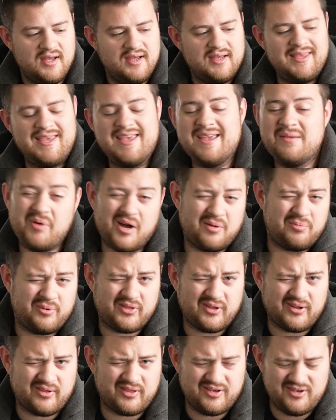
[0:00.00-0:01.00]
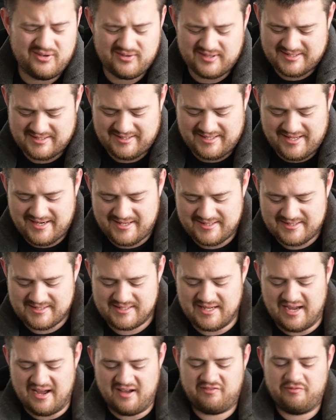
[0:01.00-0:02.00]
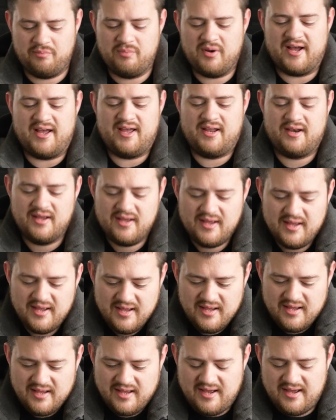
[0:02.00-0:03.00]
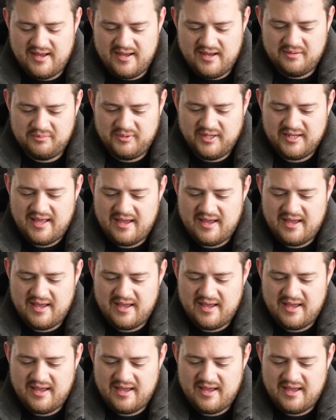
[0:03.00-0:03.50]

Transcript: keep up with all the newest, latest stuff. But look at